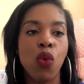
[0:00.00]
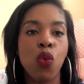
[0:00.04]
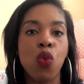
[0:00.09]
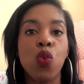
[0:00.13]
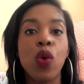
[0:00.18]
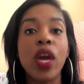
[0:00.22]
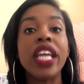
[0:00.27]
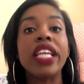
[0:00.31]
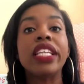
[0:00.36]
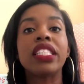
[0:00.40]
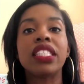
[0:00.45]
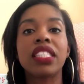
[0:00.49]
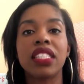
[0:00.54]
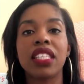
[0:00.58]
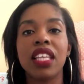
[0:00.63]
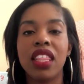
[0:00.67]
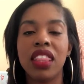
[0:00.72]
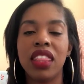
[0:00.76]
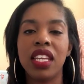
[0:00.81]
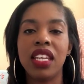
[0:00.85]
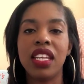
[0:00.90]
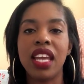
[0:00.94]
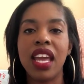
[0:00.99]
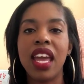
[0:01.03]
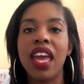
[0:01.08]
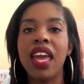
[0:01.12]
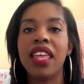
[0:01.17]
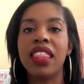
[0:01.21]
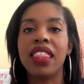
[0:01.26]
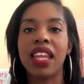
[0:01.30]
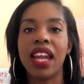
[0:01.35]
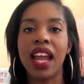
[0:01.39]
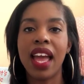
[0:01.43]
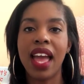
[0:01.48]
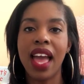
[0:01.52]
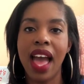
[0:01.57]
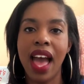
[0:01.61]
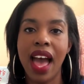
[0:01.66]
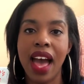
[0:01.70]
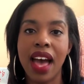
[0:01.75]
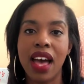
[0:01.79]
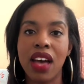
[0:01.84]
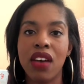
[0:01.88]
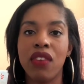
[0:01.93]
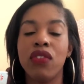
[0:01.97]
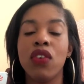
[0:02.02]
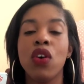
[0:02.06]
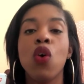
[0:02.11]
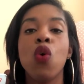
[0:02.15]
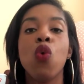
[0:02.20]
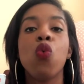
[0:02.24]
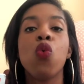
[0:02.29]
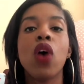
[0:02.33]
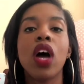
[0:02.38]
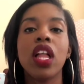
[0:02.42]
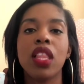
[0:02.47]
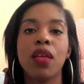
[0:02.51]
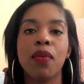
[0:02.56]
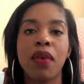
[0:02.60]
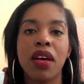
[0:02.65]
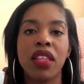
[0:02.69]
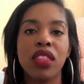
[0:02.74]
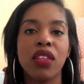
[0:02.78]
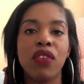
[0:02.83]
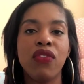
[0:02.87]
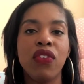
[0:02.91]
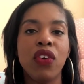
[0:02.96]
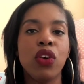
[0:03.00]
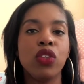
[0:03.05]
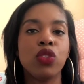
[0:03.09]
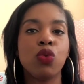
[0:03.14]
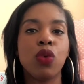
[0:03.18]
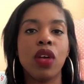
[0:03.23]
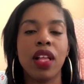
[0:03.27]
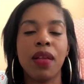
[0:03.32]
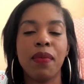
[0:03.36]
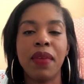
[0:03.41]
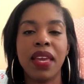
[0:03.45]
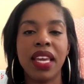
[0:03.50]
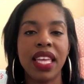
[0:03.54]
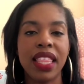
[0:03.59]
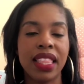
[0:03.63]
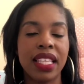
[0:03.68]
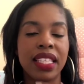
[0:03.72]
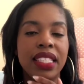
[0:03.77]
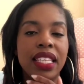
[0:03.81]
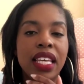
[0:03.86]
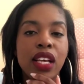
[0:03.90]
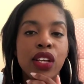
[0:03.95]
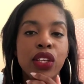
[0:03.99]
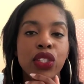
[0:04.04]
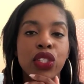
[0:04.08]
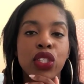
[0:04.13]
waste the day that I have while I'm on the phones, while I'm making the sales.